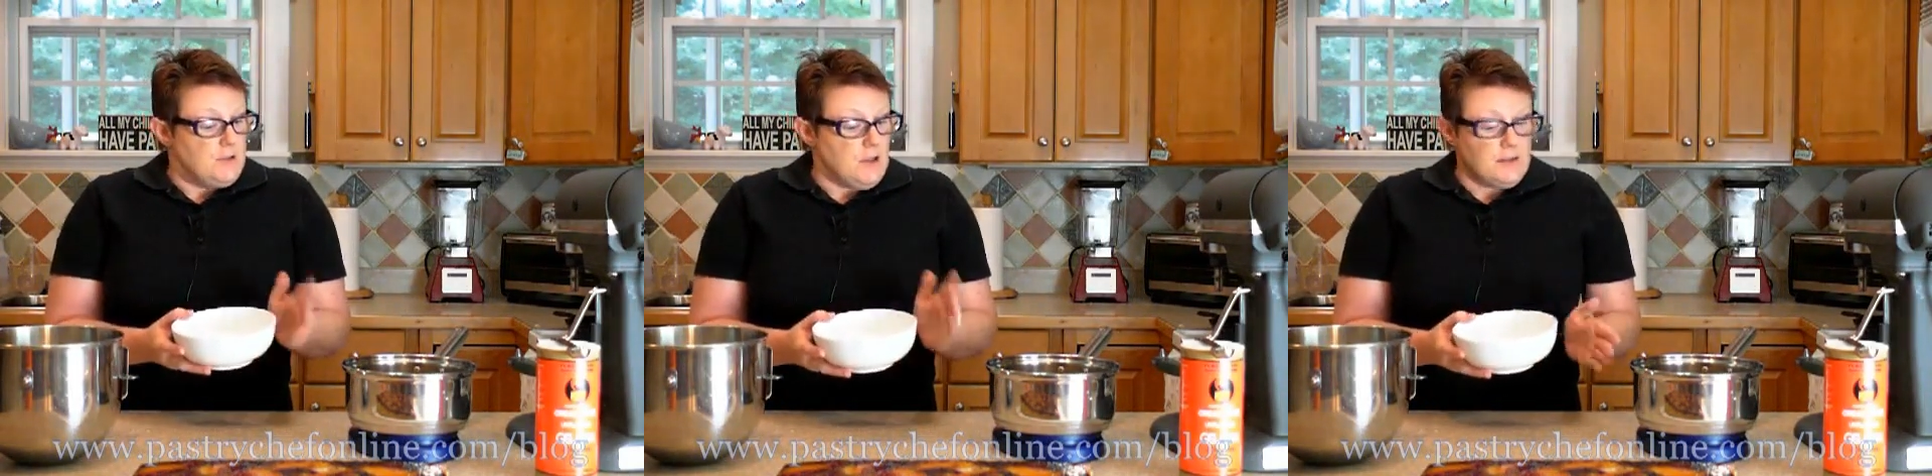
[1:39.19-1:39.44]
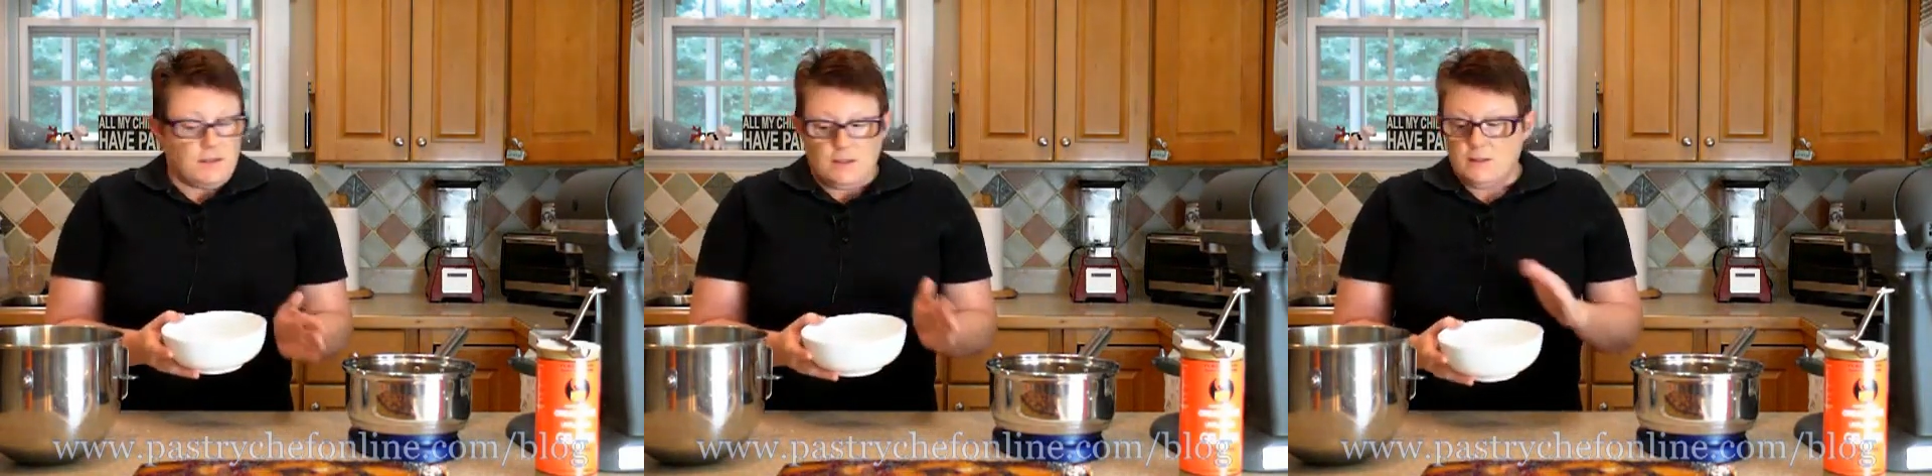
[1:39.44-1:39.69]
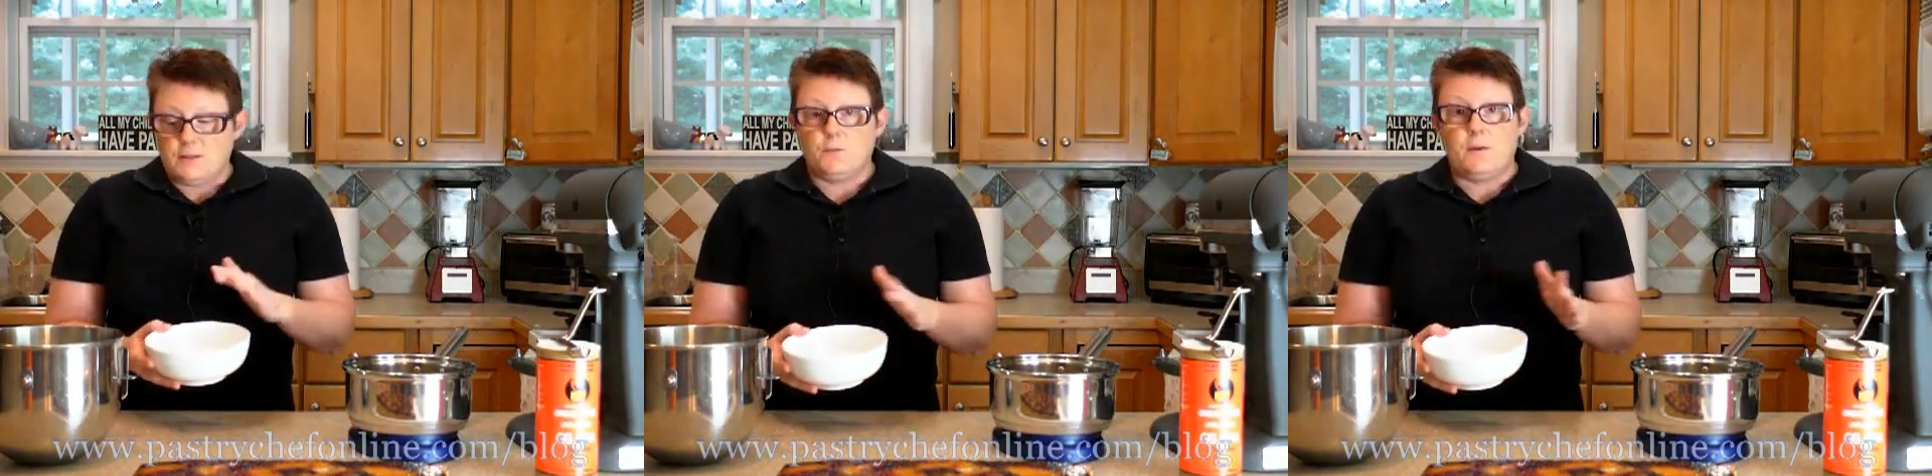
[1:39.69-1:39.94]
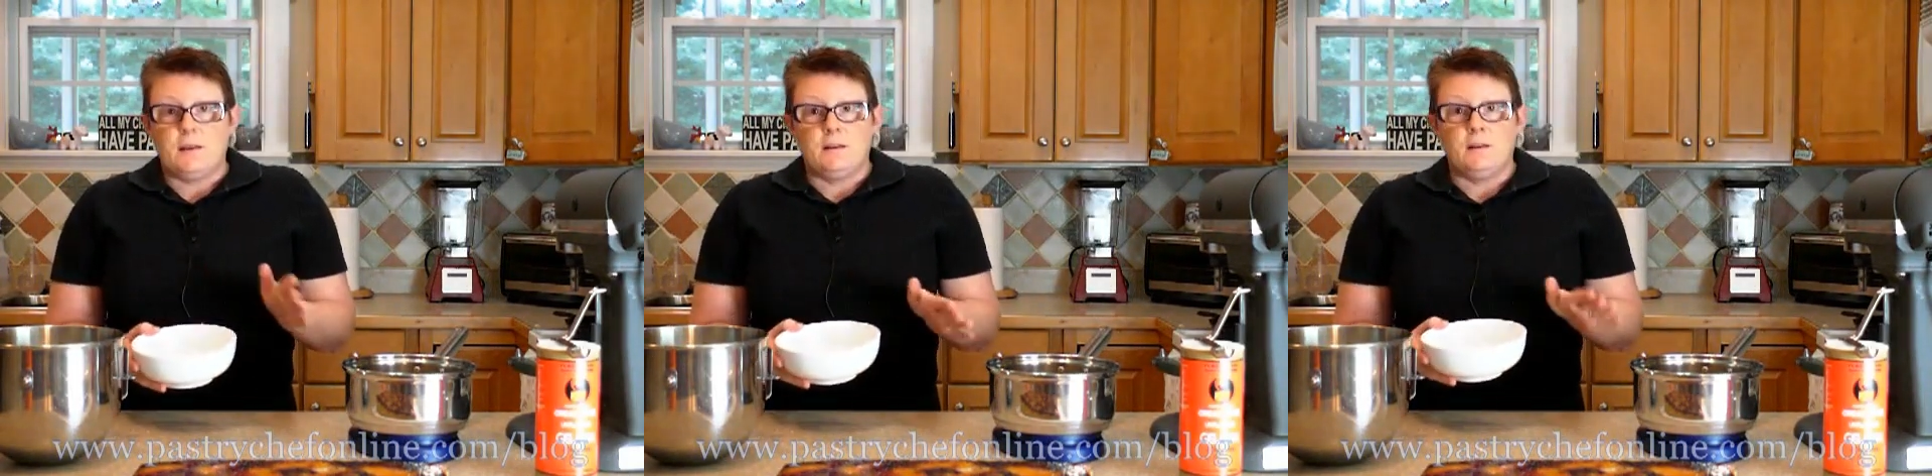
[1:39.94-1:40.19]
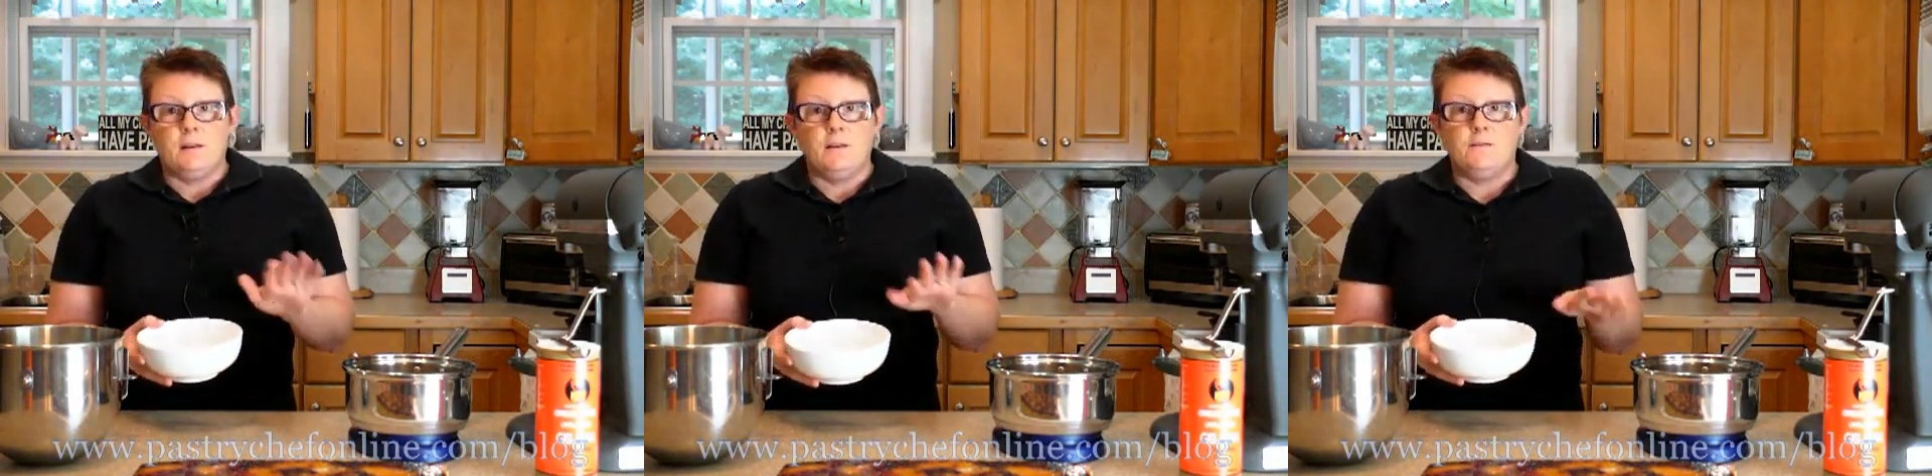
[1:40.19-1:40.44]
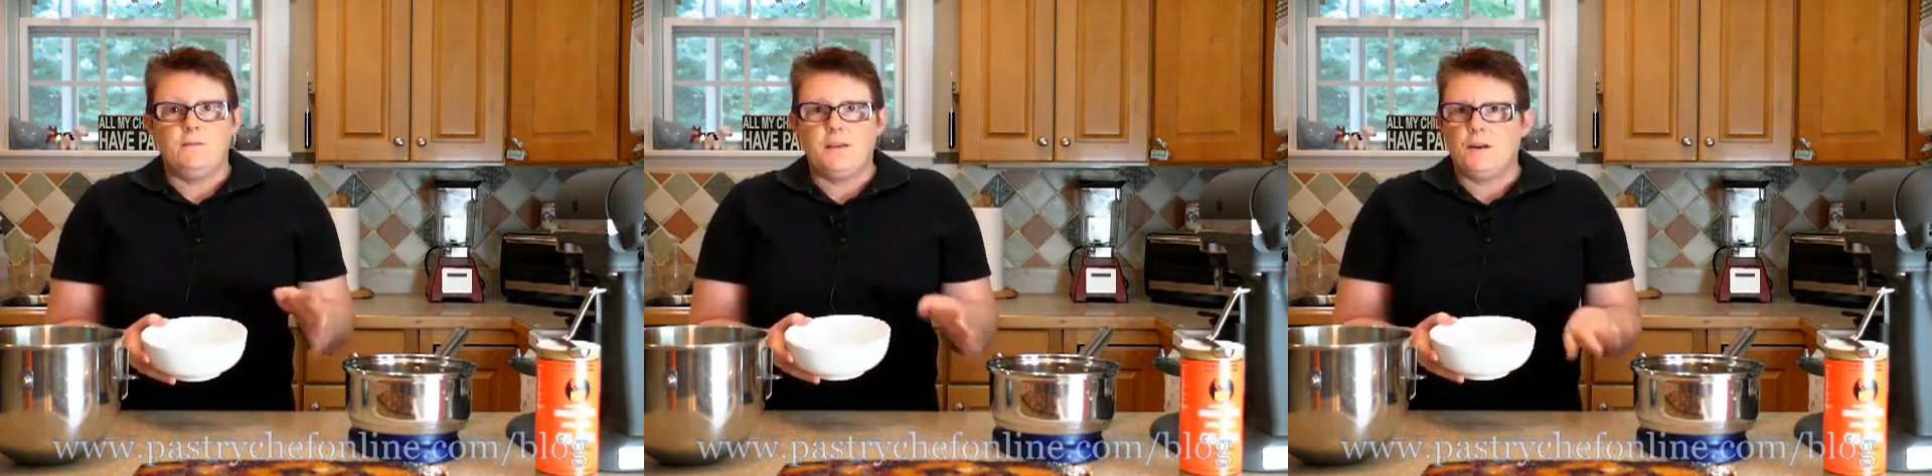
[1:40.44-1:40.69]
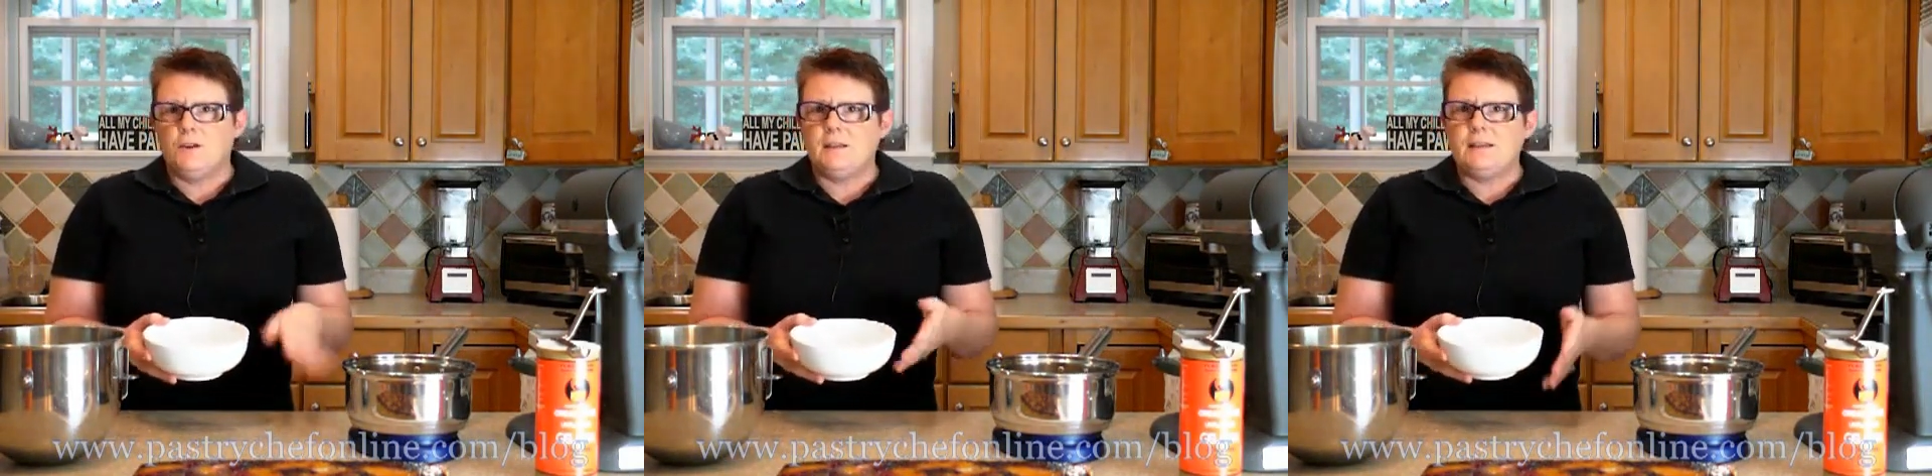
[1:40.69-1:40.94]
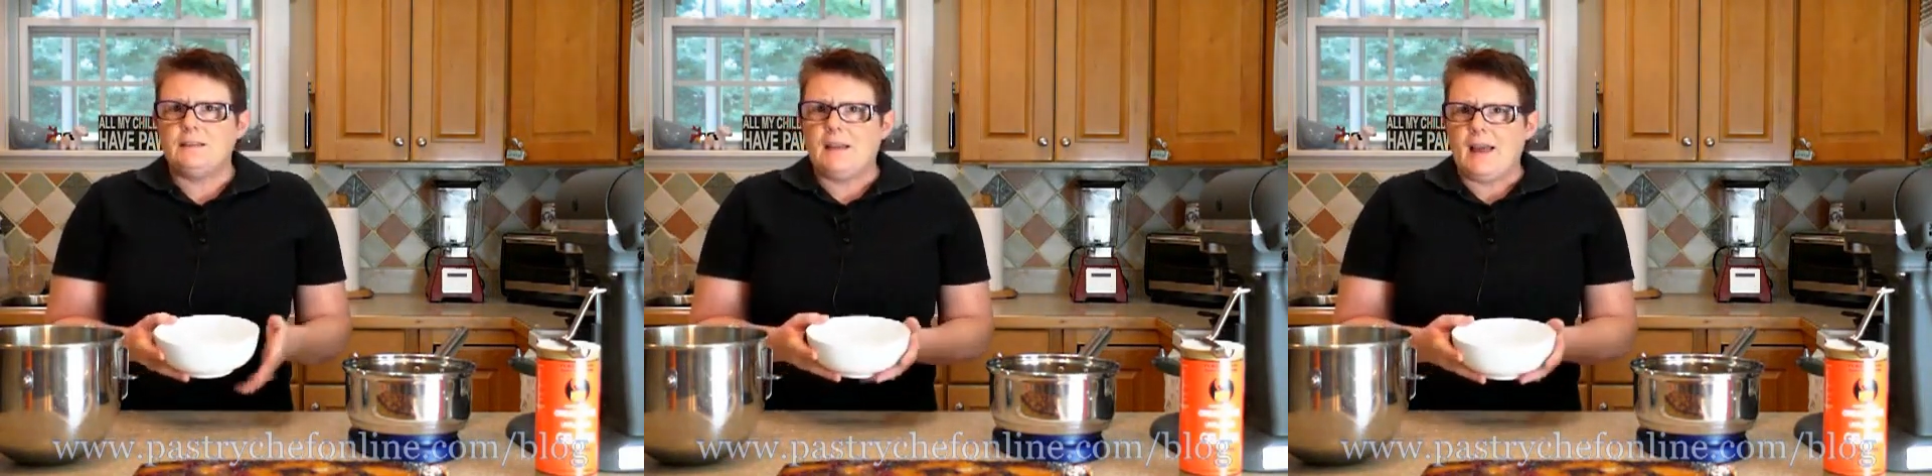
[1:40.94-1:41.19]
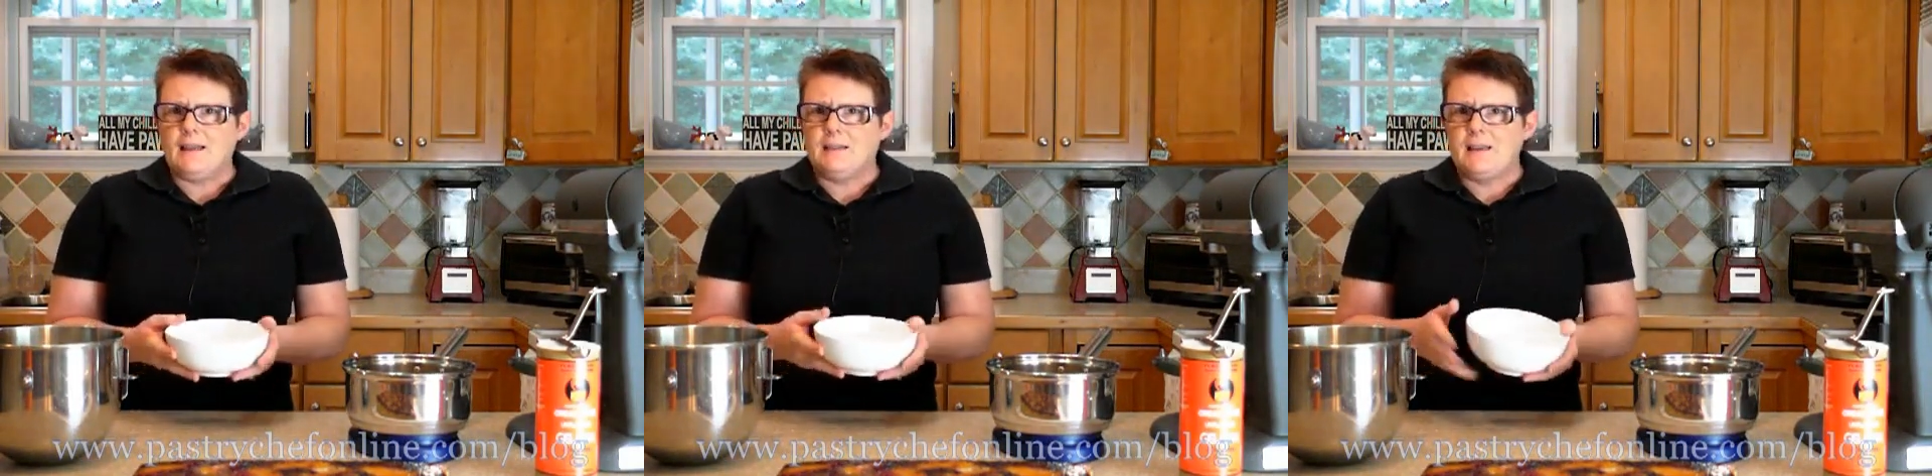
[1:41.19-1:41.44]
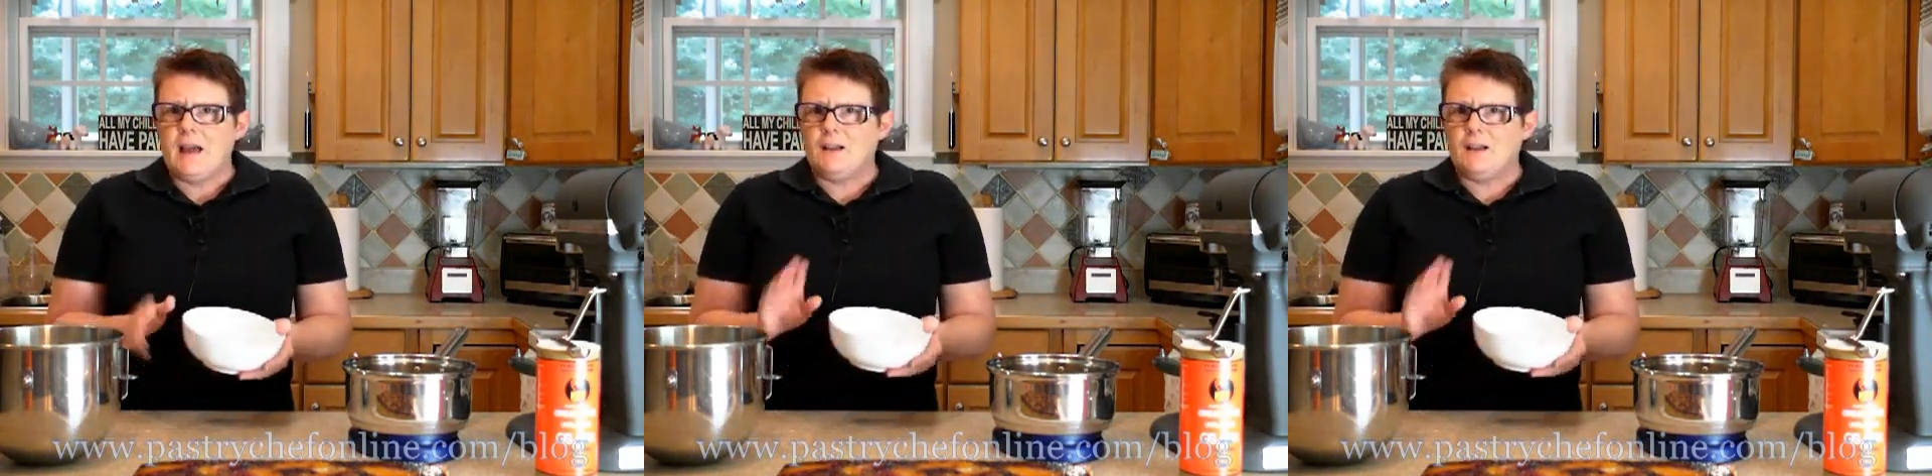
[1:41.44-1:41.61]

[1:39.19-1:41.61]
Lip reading: just to sweeten fairly lightly.